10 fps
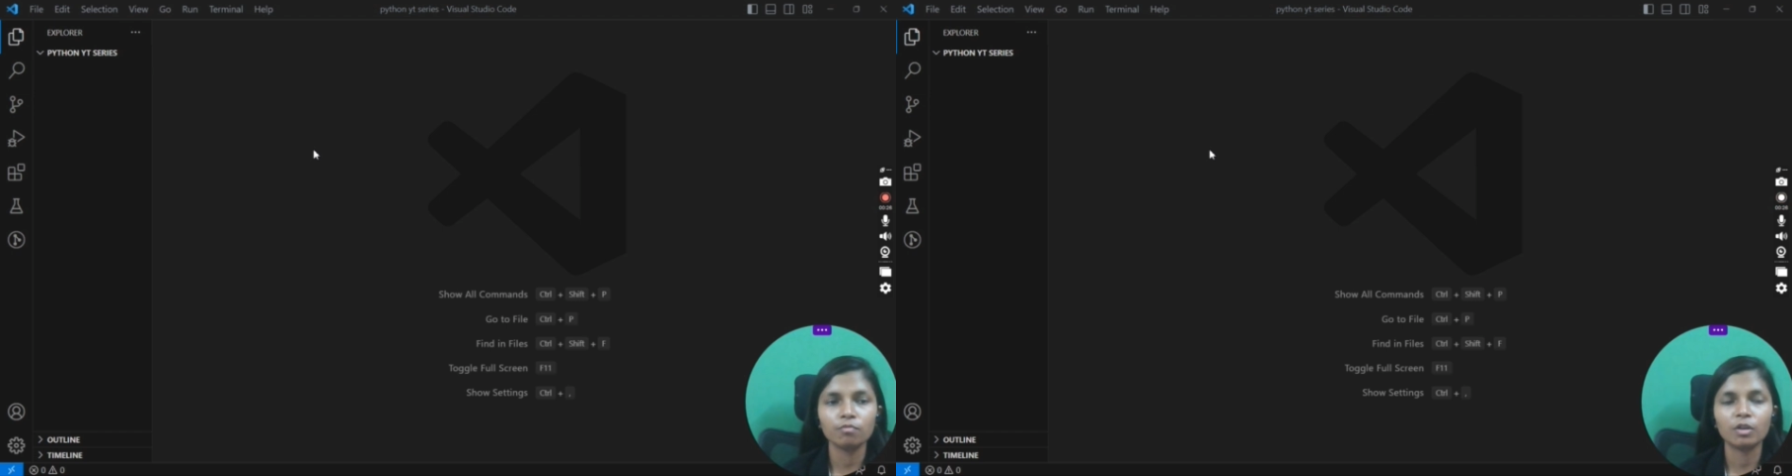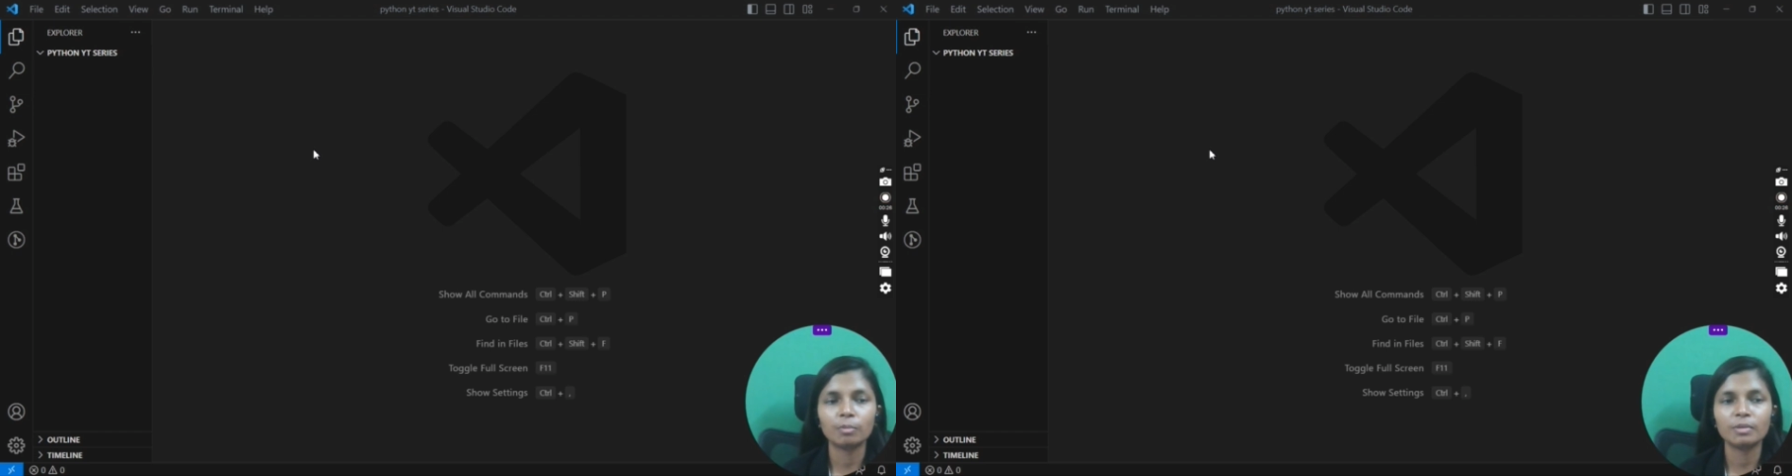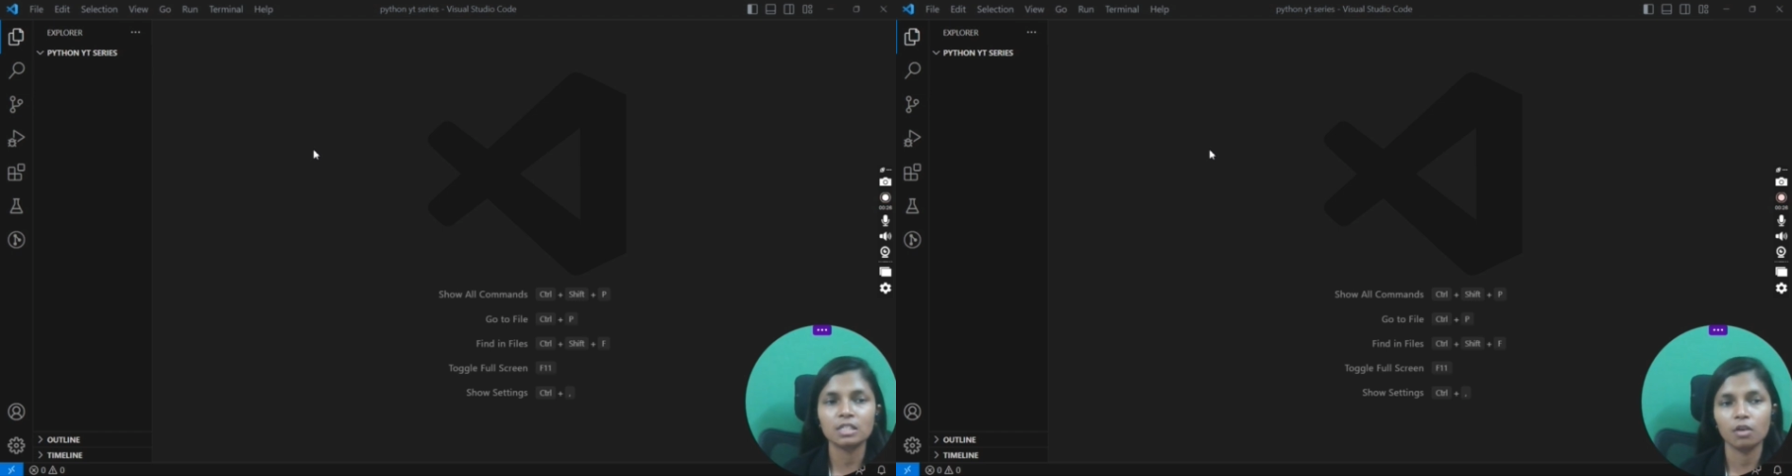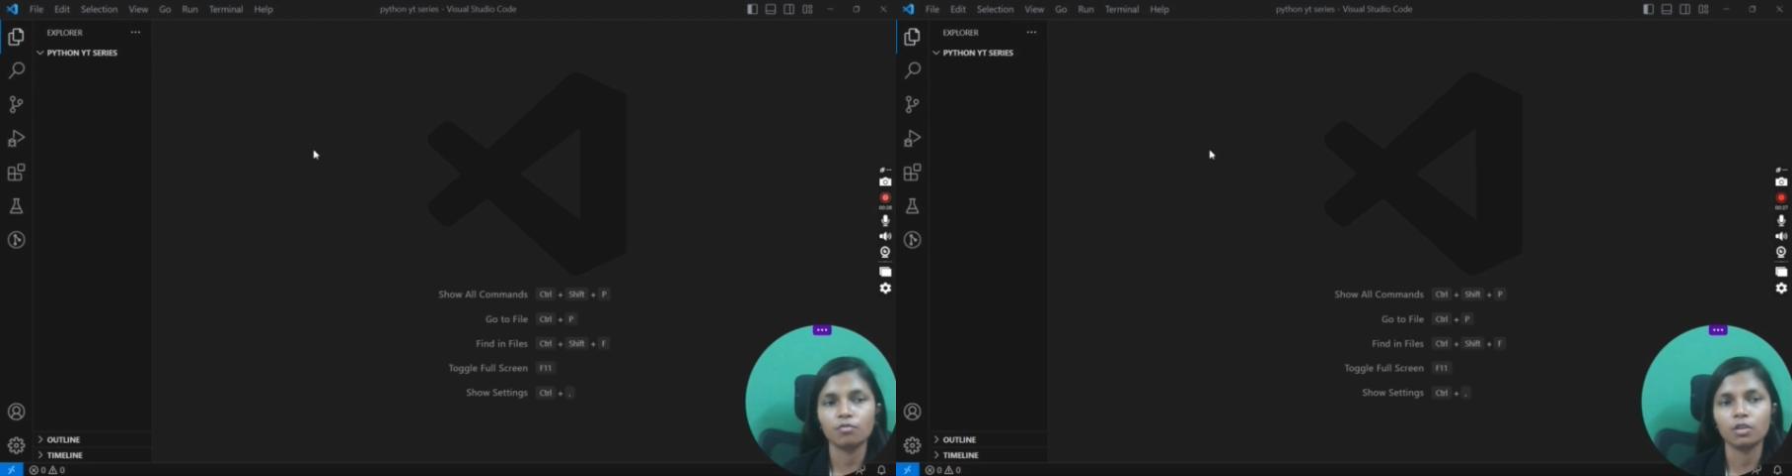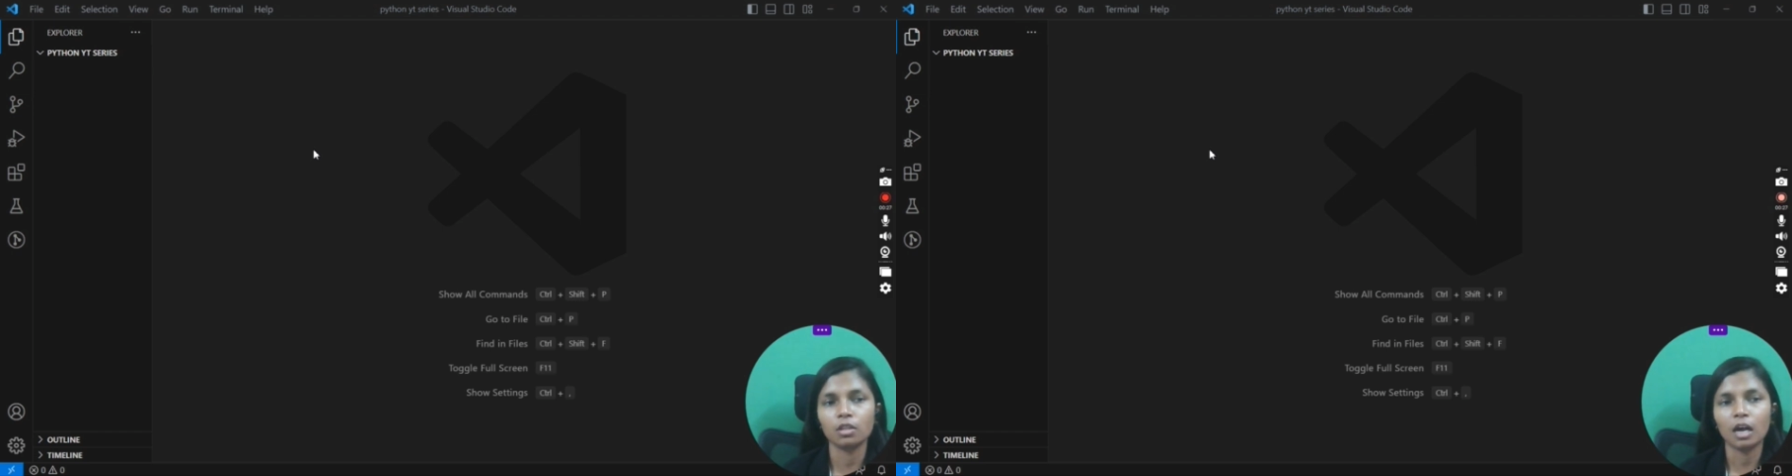will be
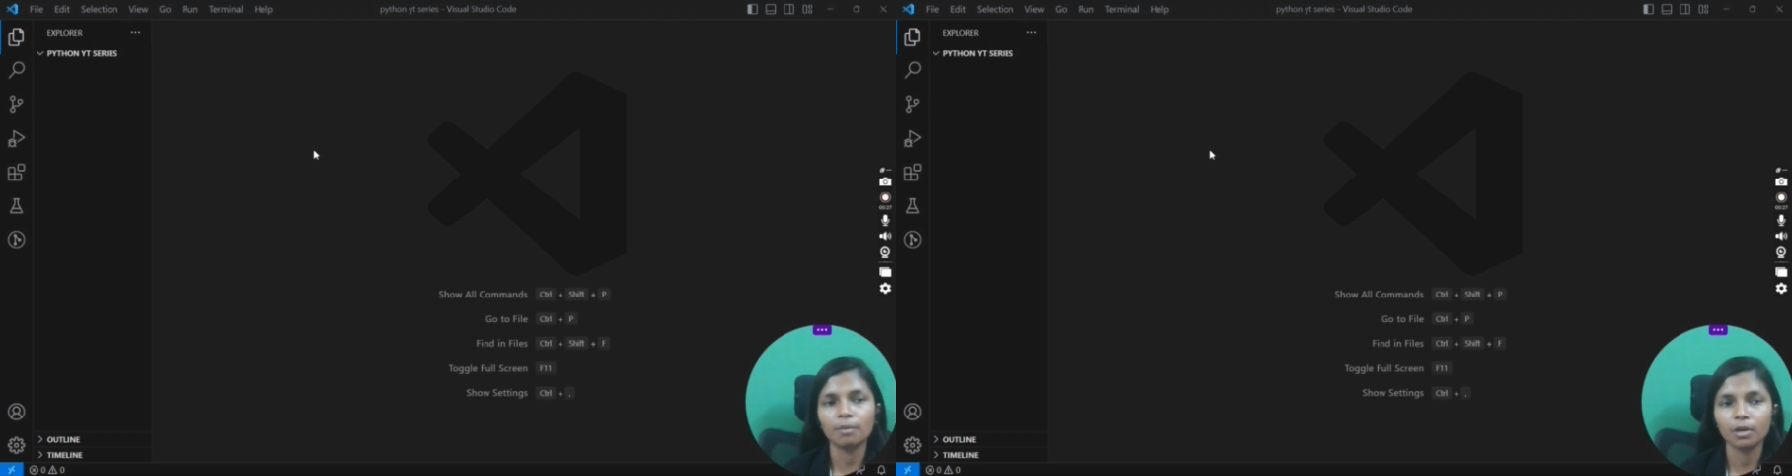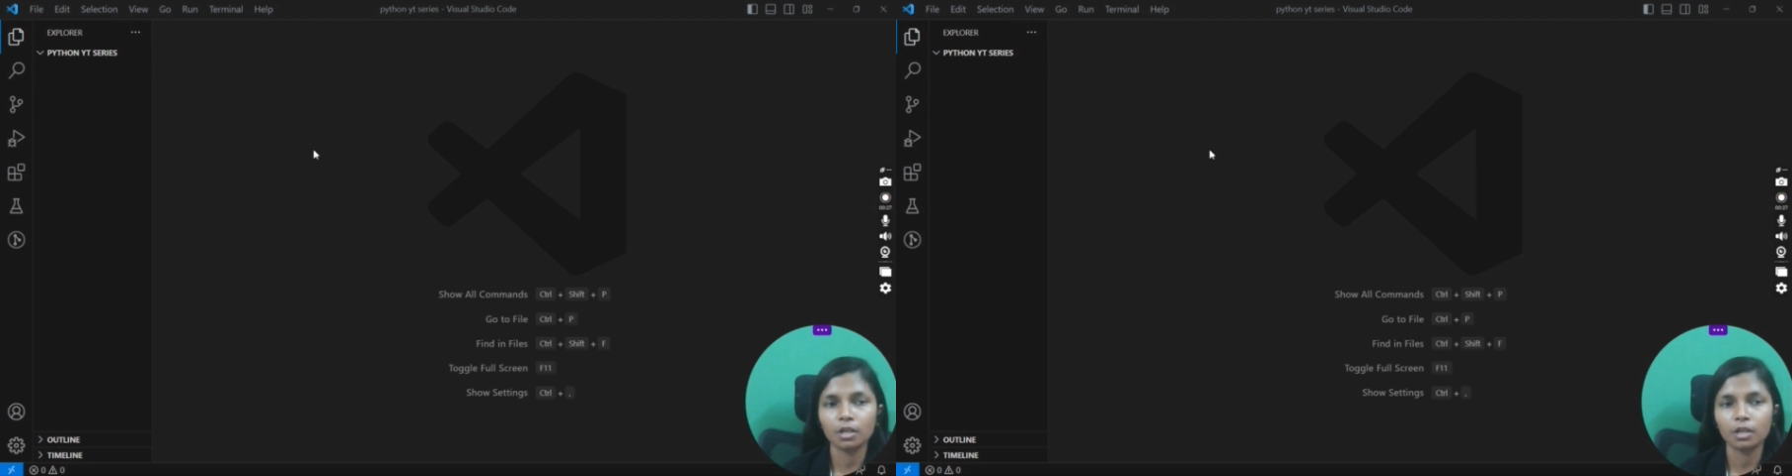saved in that